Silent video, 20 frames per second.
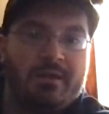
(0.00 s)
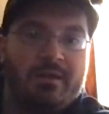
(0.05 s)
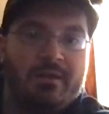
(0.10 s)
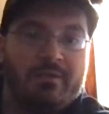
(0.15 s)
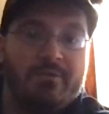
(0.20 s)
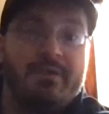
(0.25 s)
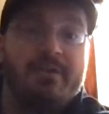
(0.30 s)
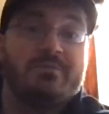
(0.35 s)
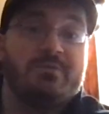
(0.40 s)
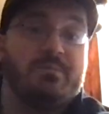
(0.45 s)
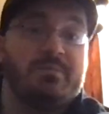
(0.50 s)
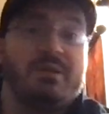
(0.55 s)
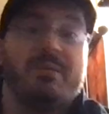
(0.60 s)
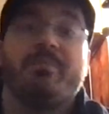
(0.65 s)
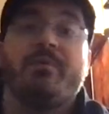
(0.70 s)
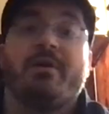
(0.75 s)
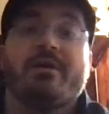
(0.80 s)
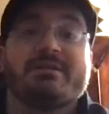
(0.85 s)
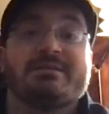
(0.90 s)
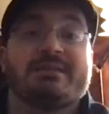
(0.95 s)
this would be a
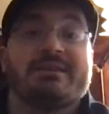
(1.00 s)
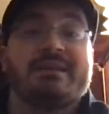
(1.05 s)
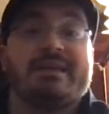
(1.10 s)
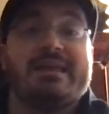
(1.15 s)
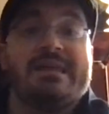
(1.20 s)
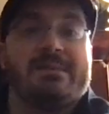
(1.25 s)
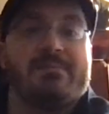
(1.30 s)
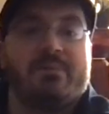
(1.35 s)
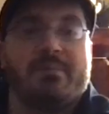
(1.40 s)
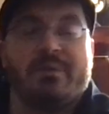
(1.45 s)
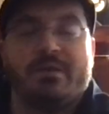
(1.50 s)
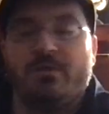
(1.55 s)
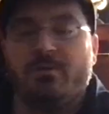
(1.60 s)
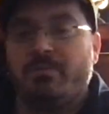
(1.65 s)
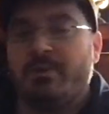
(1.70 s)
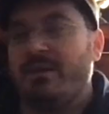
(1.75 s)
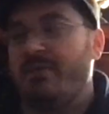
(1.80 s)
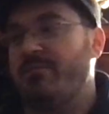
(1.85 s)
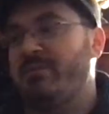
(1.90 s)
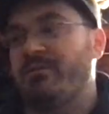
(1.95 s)
box to keep. I mean, you
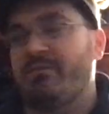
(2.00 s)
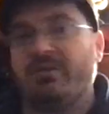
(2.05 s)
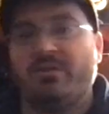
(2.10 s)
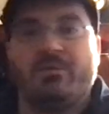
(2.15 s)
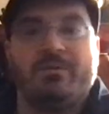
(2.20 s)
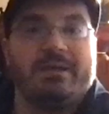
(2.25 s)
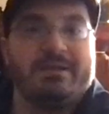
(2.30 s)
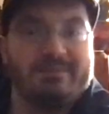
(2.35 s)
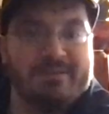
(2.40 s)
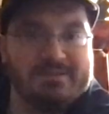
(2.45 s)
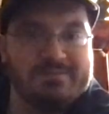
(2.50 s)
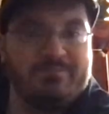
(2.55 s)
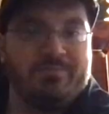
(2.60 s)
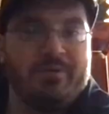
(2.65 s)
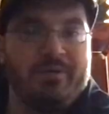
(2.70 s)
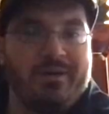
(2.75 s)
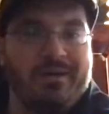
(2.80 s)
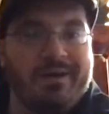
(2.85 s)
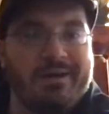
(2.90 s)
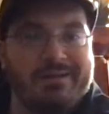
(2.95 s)
might even be able to collect this
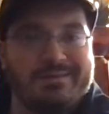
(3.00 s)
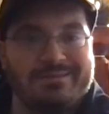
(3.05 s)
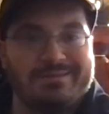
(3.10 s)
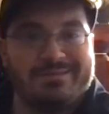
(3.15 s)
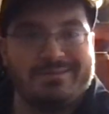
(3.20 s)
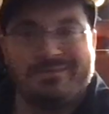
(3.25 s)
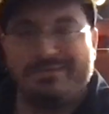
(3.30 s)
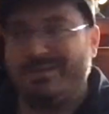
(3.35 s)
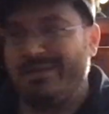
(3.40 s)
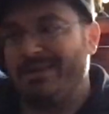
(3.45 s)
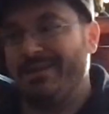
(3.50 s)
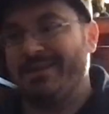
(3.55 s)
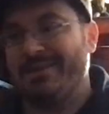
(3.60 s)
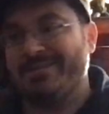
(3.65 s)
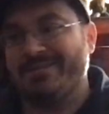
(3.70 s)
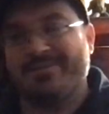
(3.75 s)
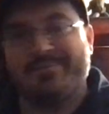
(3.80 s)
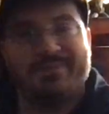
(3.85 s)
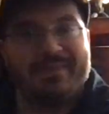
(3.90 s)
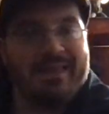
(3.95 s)
box and get
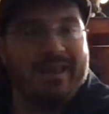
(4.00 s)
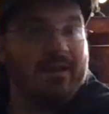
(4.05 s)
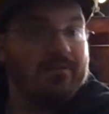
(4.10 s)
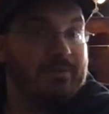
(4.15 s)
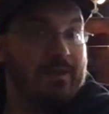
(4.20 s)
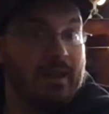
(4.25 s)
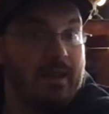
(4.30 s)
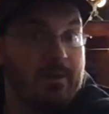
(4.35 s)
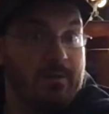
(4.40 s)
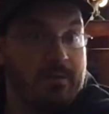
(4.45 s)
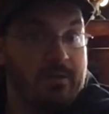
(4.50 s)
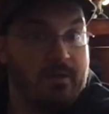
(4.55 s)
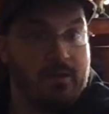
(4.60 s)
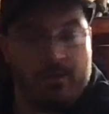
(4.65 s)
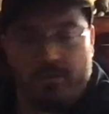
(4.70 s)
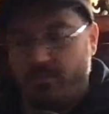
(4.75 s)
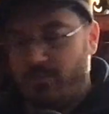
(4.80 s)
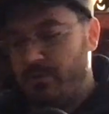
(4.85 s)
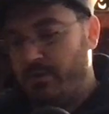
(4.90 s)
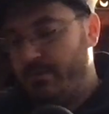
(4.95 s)
something out of it. I don't
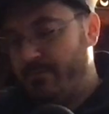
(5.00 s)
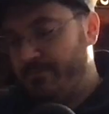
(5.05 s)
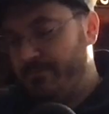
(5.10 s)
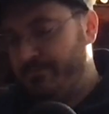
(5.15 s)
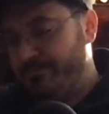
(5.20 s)
know, but